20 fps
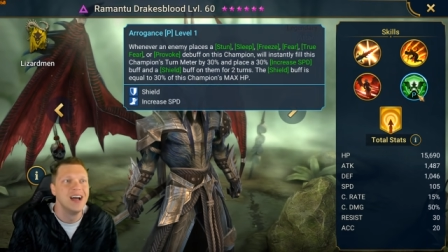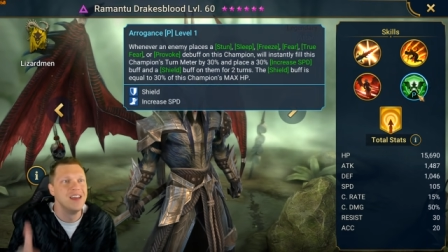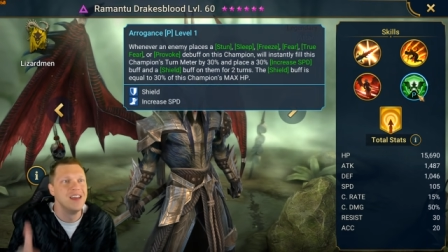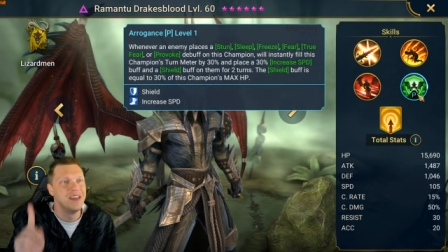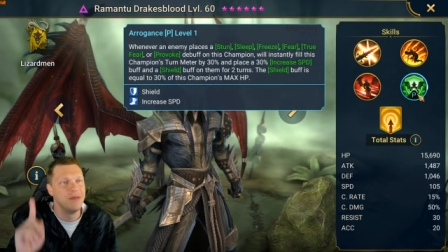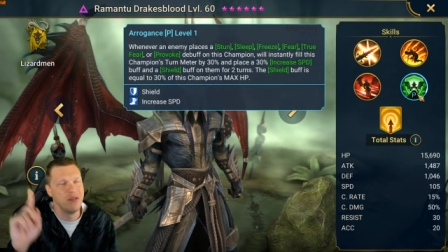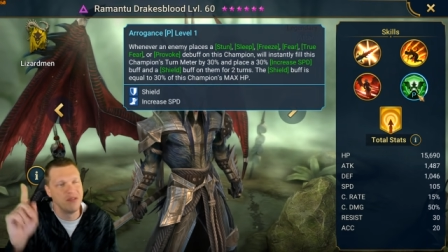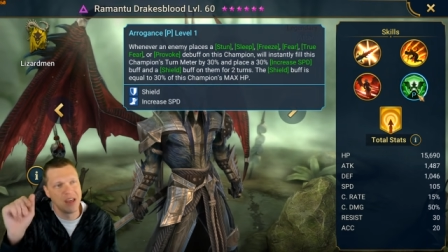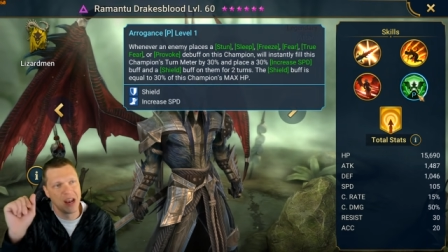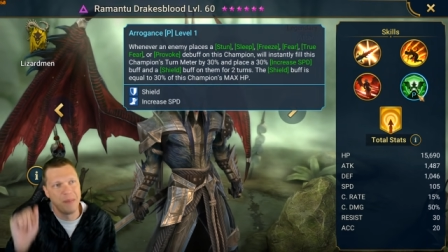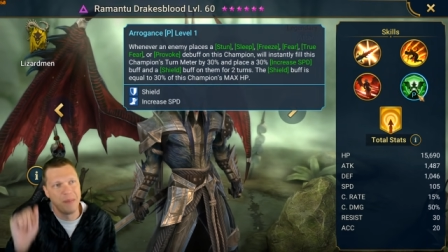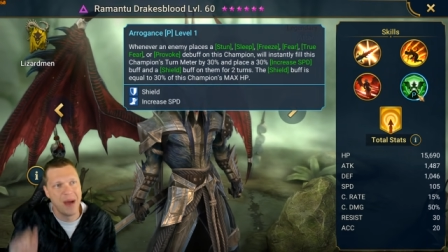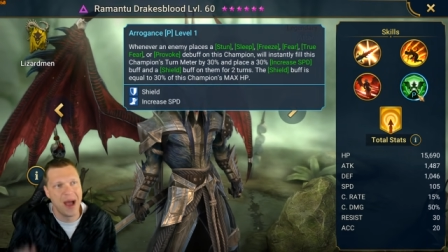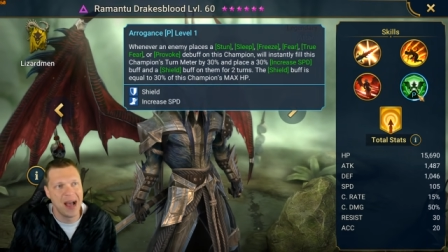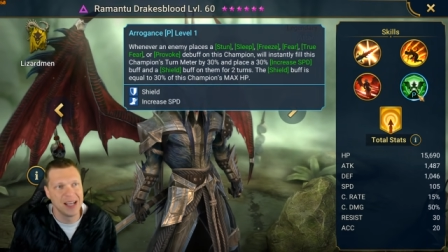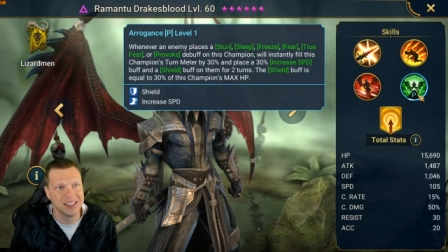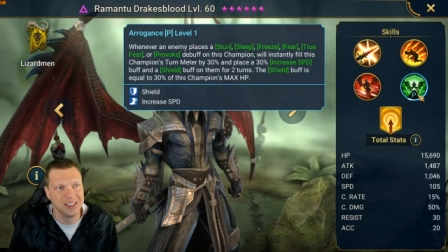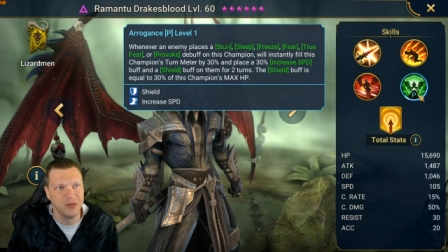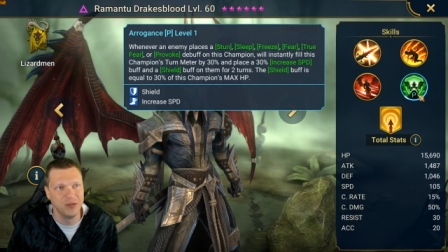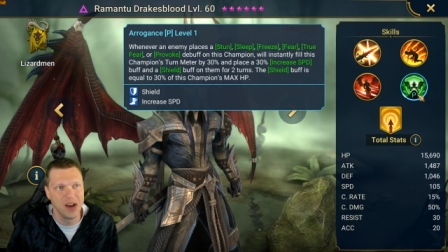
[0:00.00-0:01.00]
Then we've got a
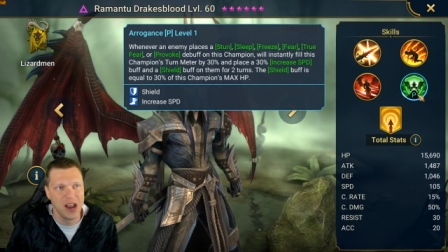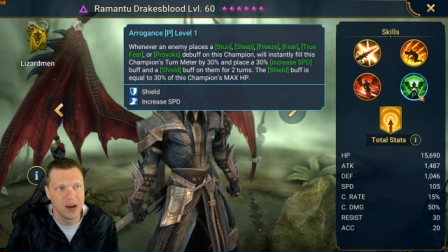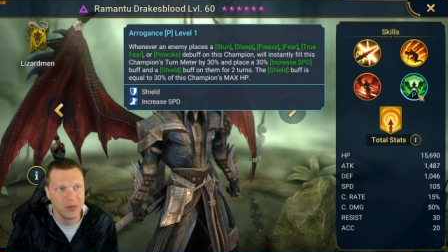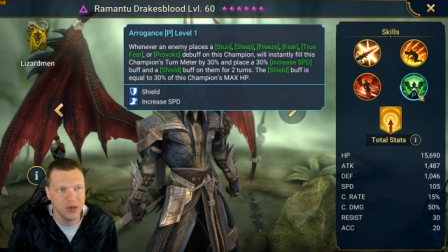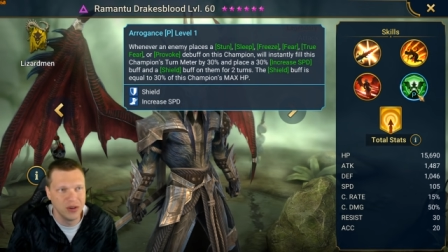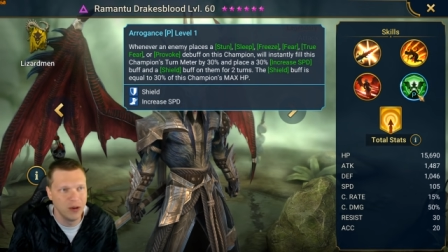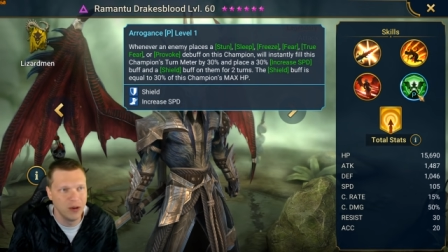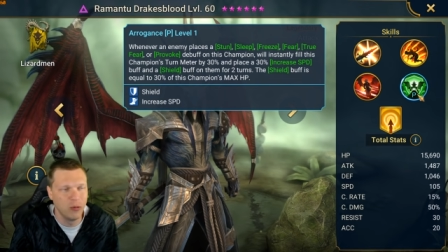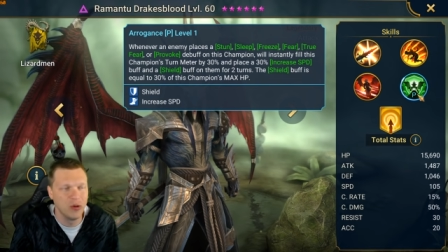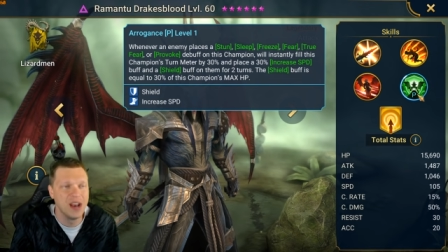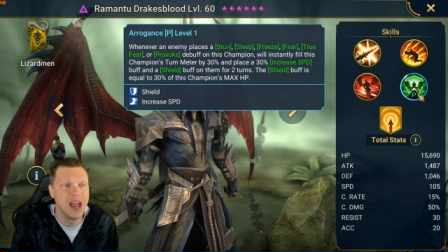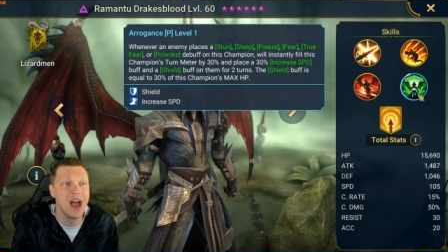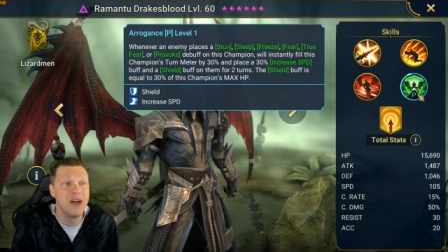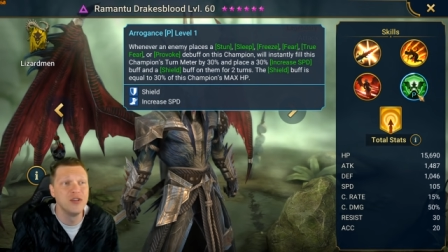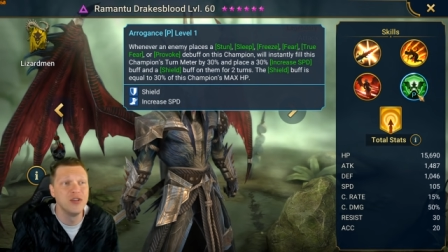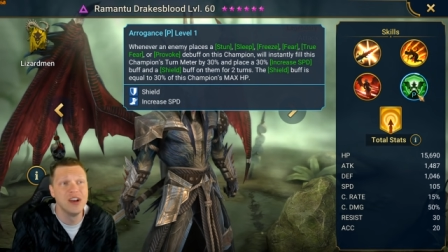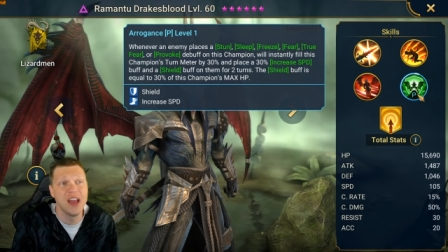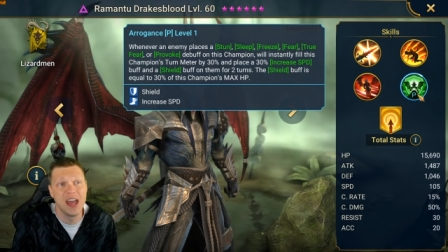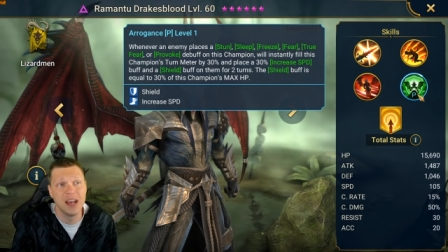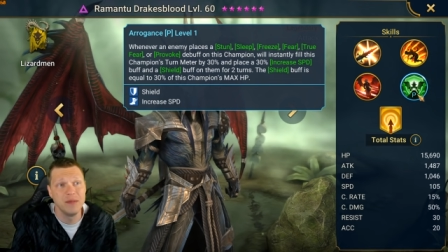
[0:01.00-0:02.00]
passive whenever,
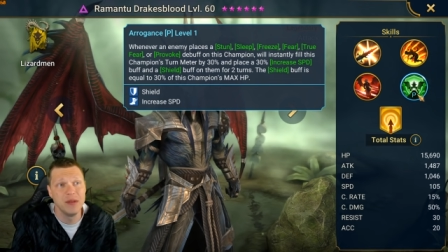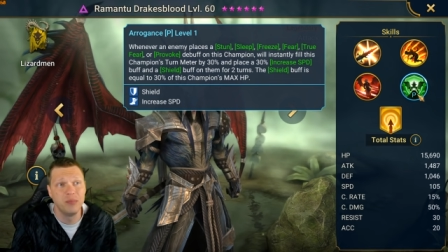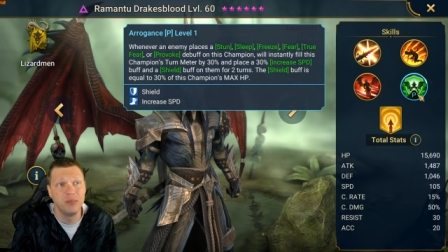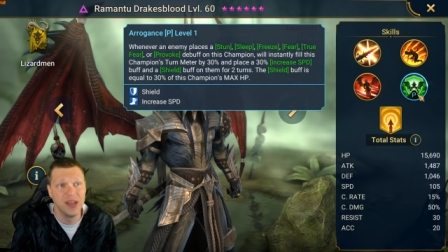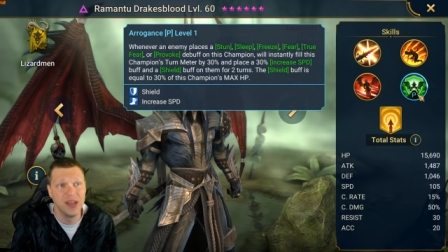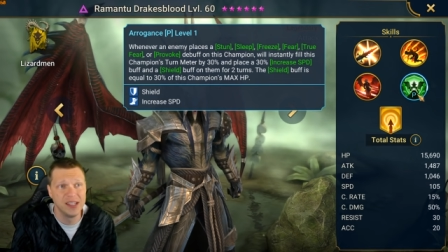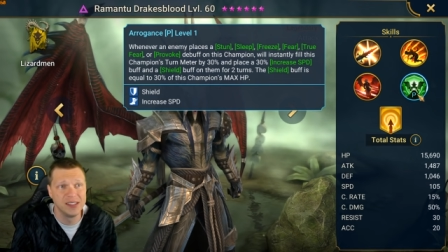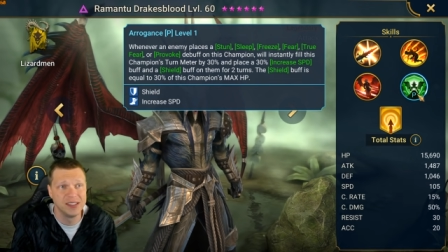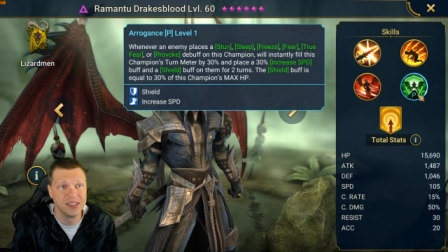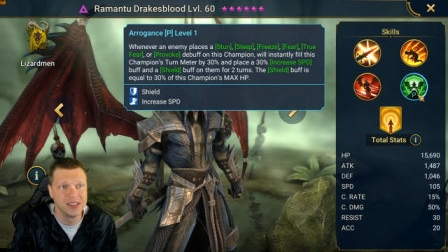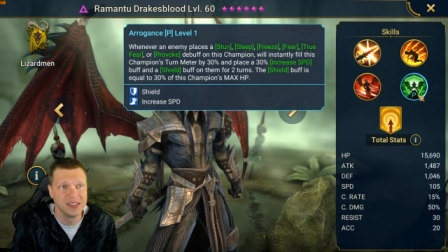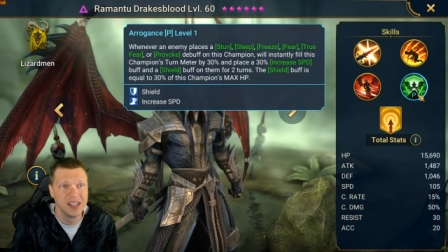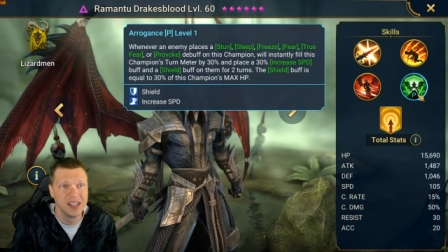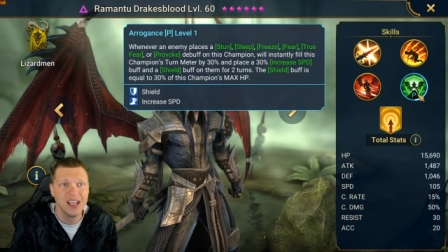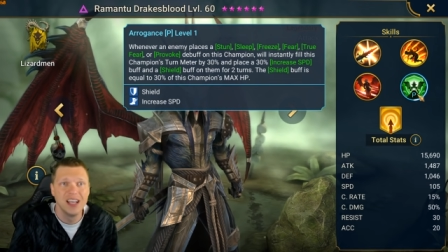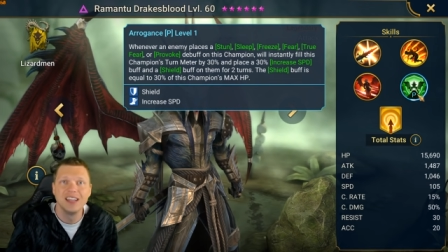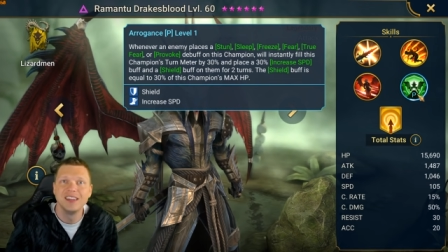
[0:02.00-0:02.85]
whenever an enemy places